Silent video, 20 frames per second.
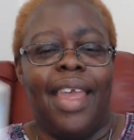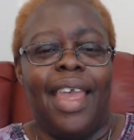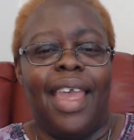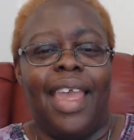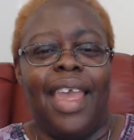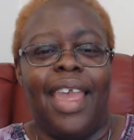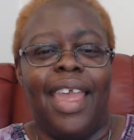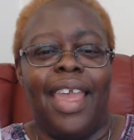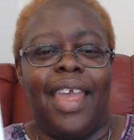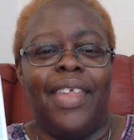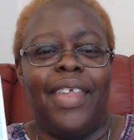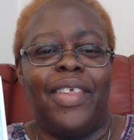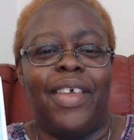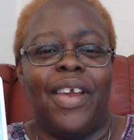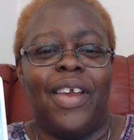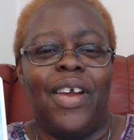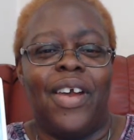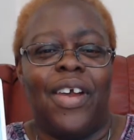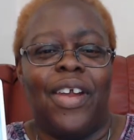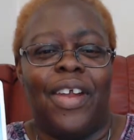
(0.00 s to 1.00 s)
And the
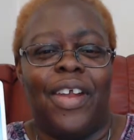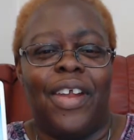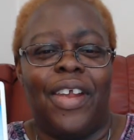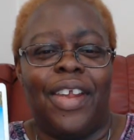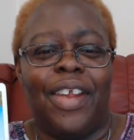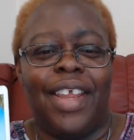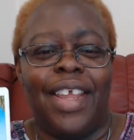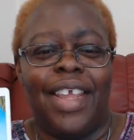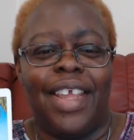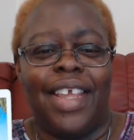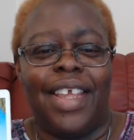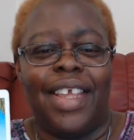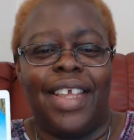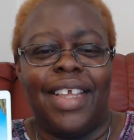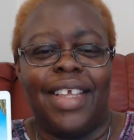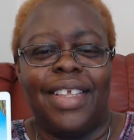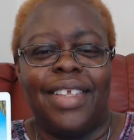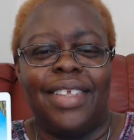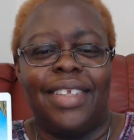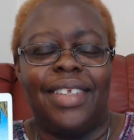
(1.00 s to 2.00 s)
card
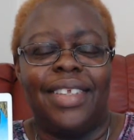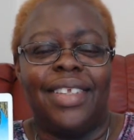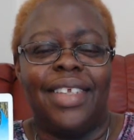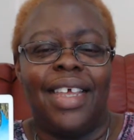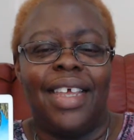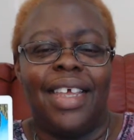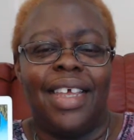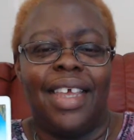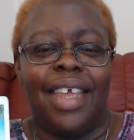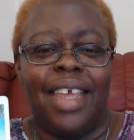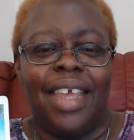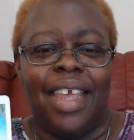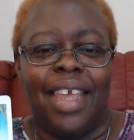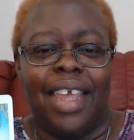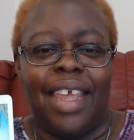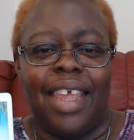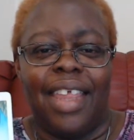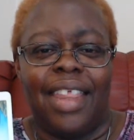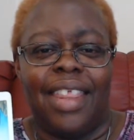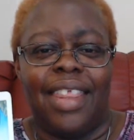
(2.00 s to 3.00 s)
is
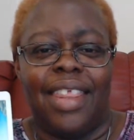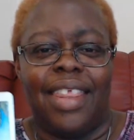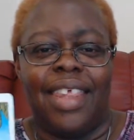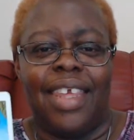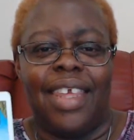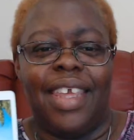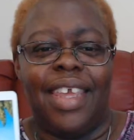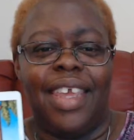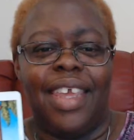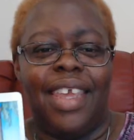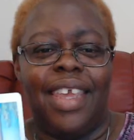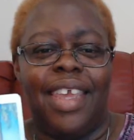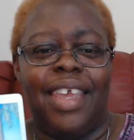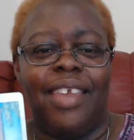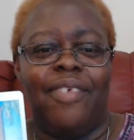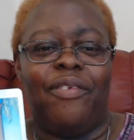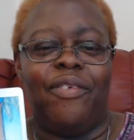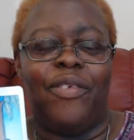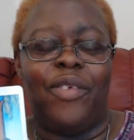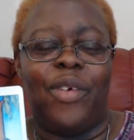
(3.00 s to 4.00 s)
the
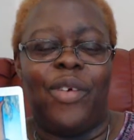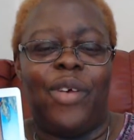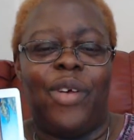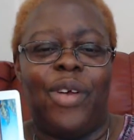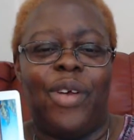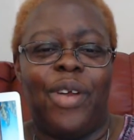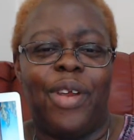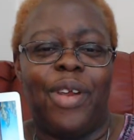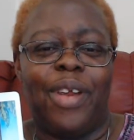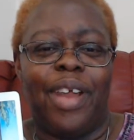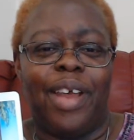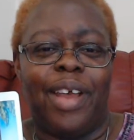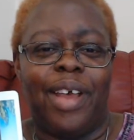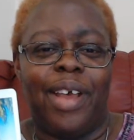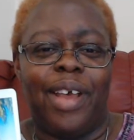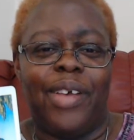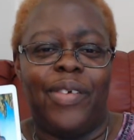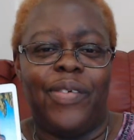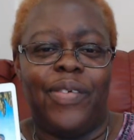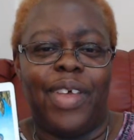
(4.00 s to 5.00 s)
Four
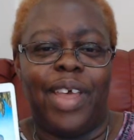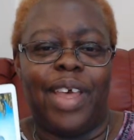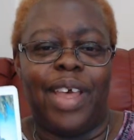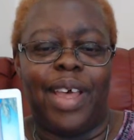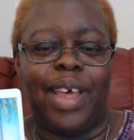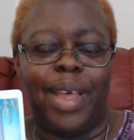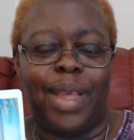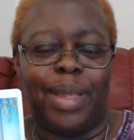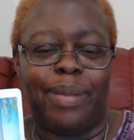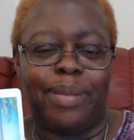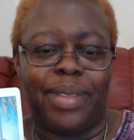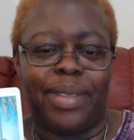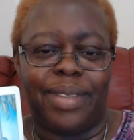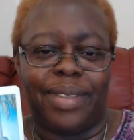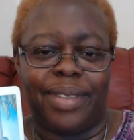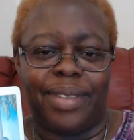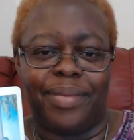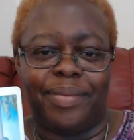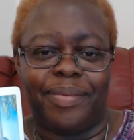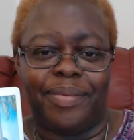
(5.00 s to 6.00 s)
of
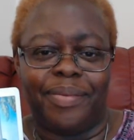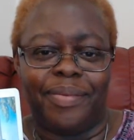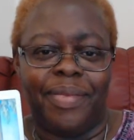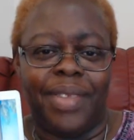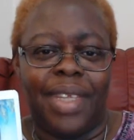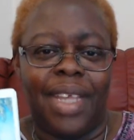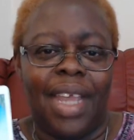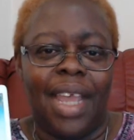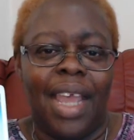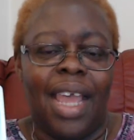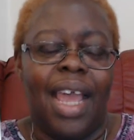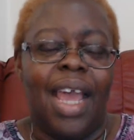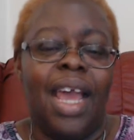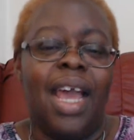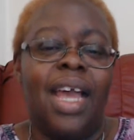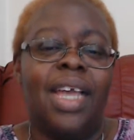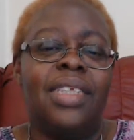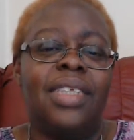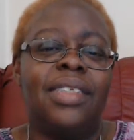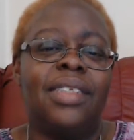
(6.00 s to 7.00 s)
Cups.
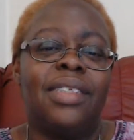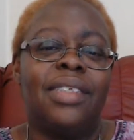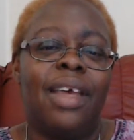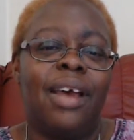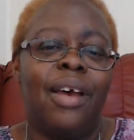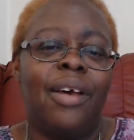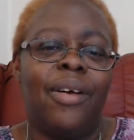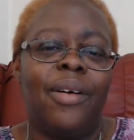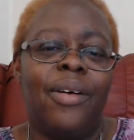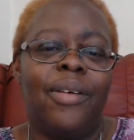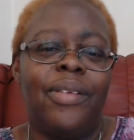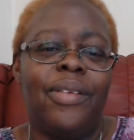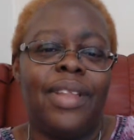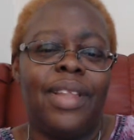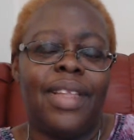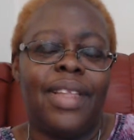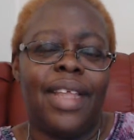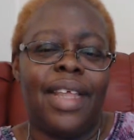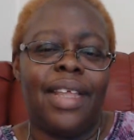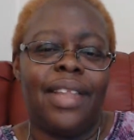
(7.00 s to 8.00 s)
So
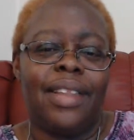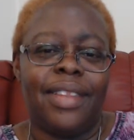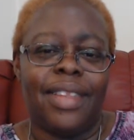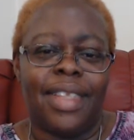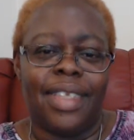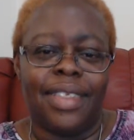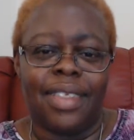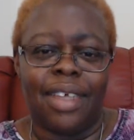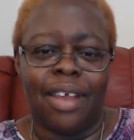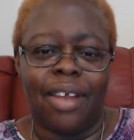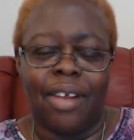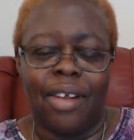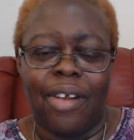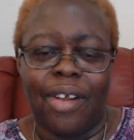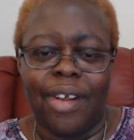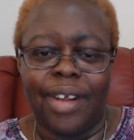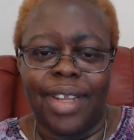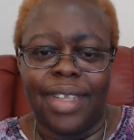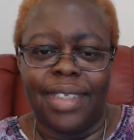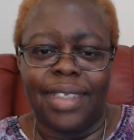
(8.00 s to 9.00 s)
this
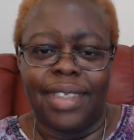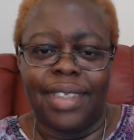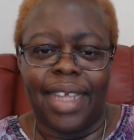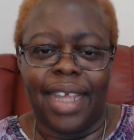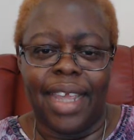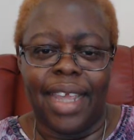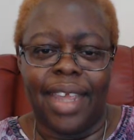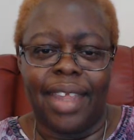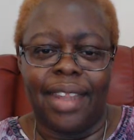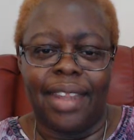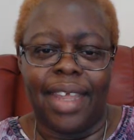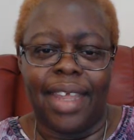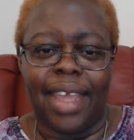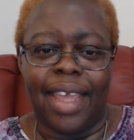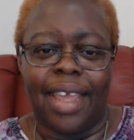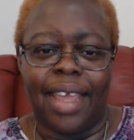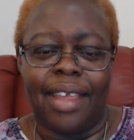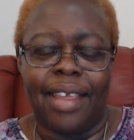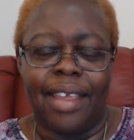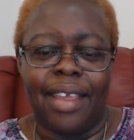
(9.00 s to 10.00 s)
card is saying
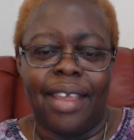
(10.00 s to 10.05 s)
that